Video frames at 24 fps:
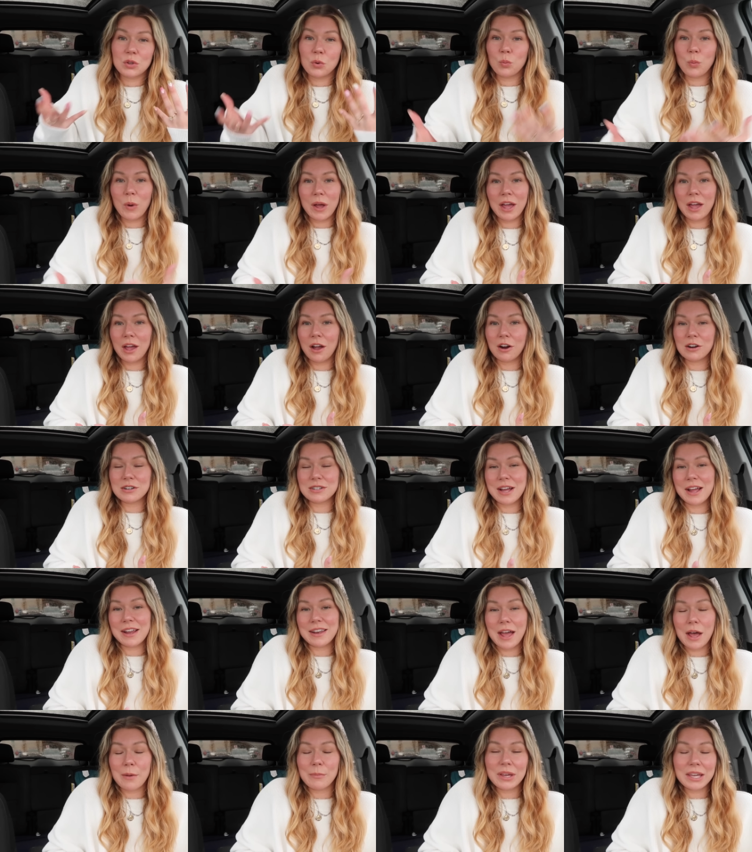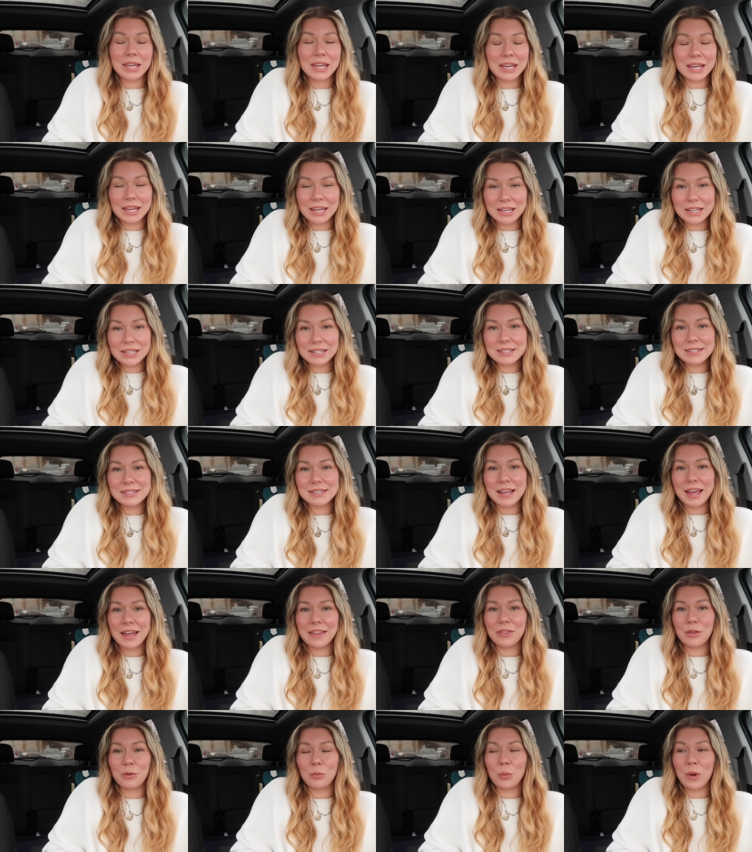the way our dynamic is
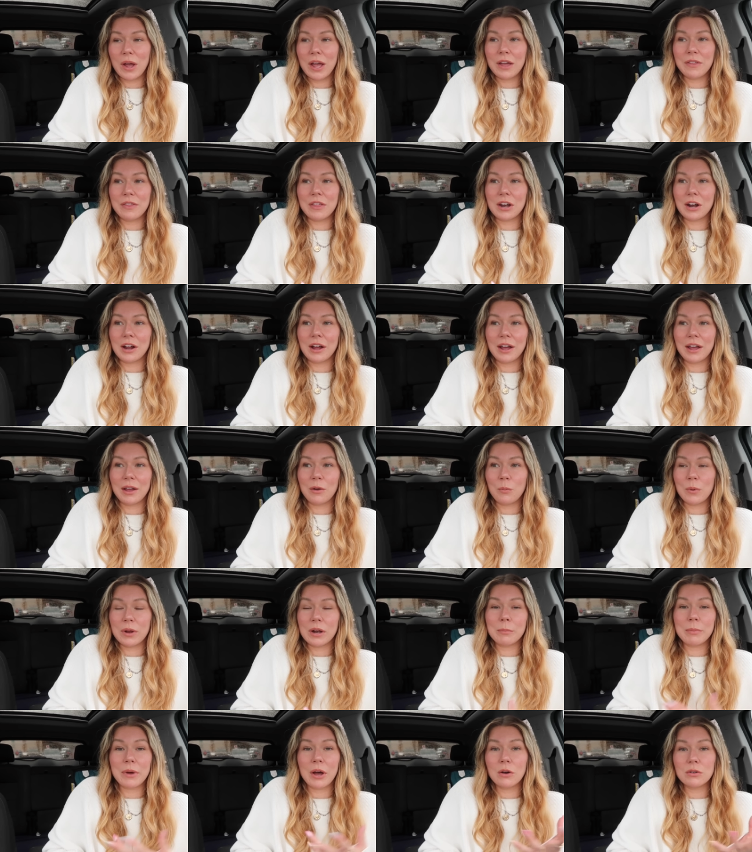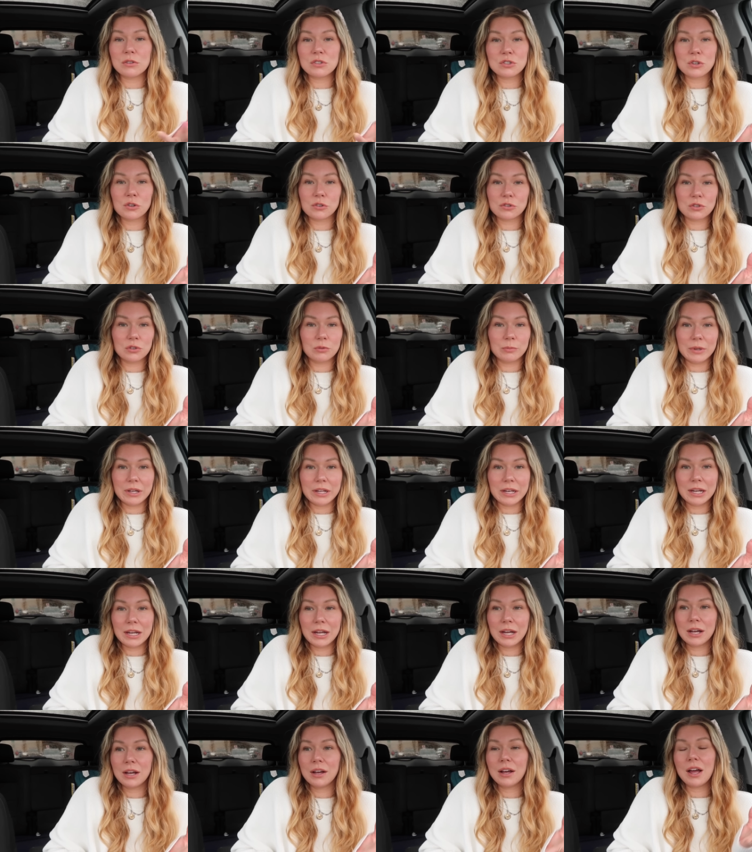and the way that I went about social
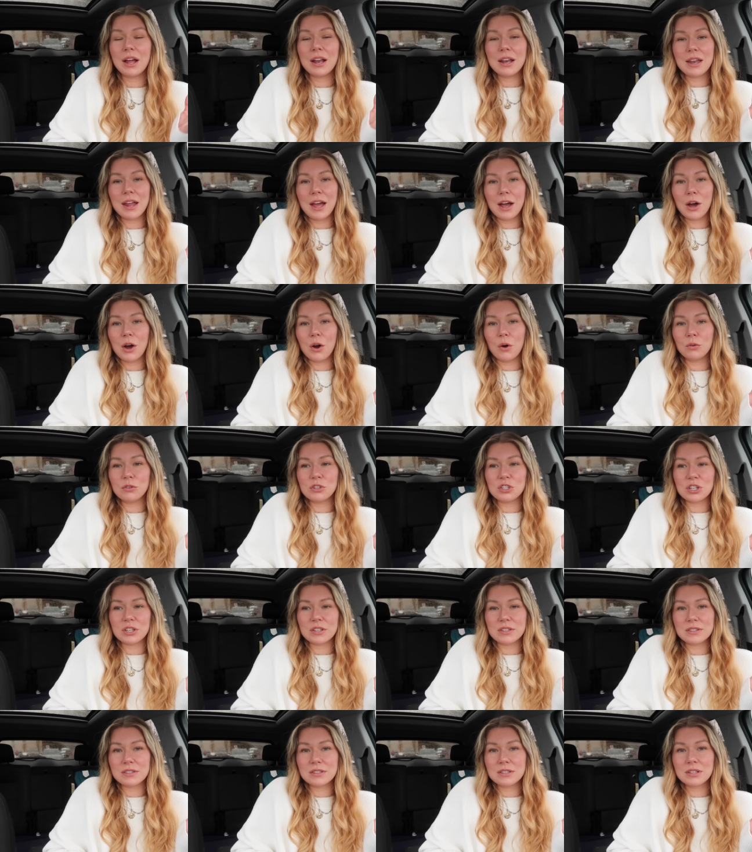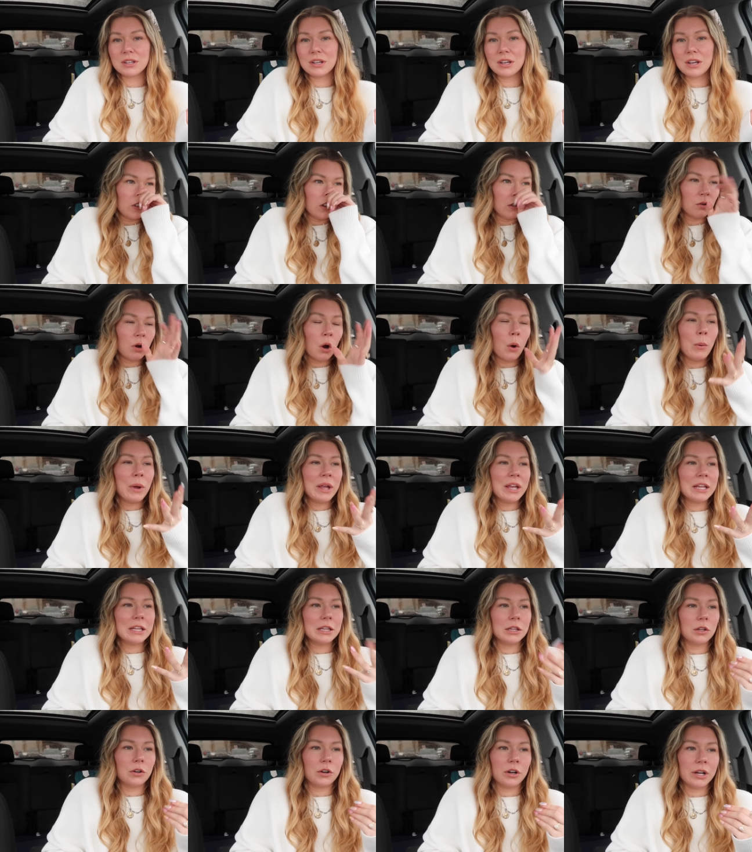media. And now just growing
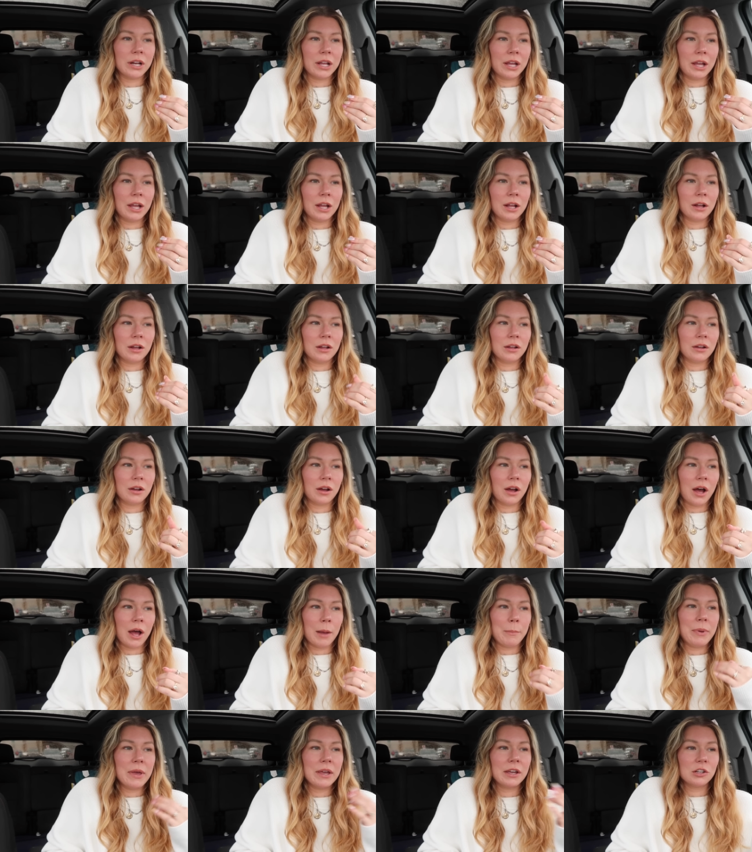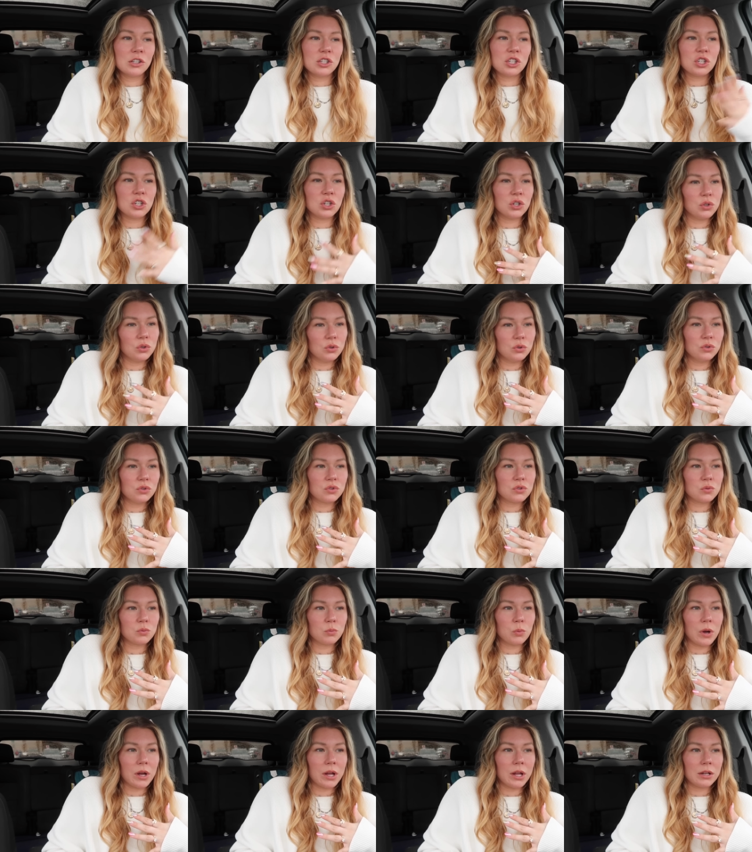and learning, I pick and
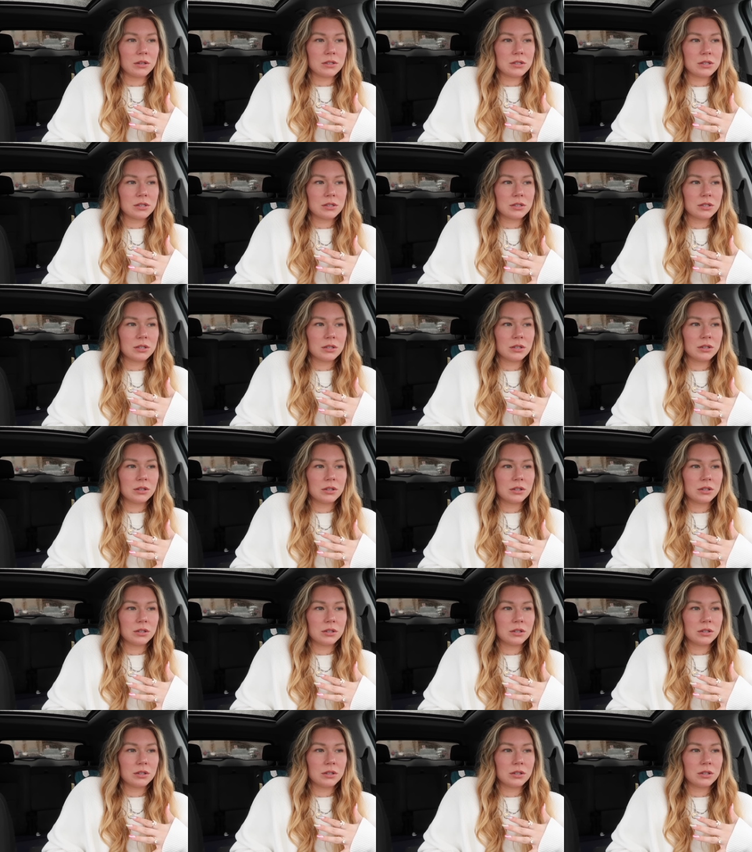choose what